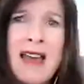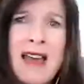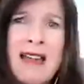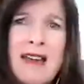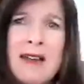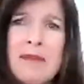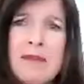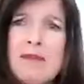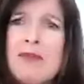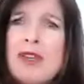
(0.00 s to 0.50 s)

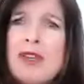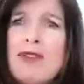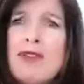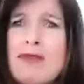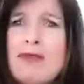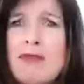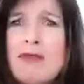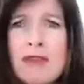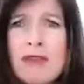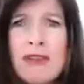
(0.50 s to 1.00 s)
he had a
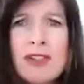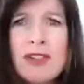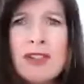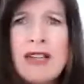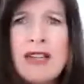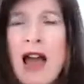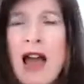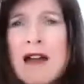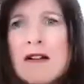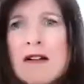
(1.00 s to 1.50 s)
beautiful
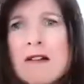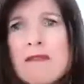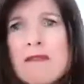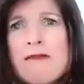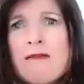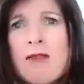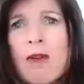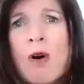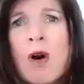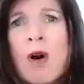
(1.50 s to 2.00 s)
tenor
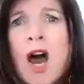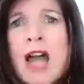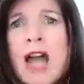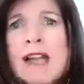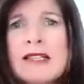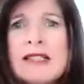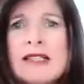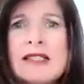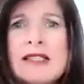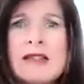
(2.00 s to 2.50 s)

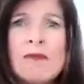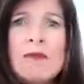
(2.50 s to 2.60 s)
voice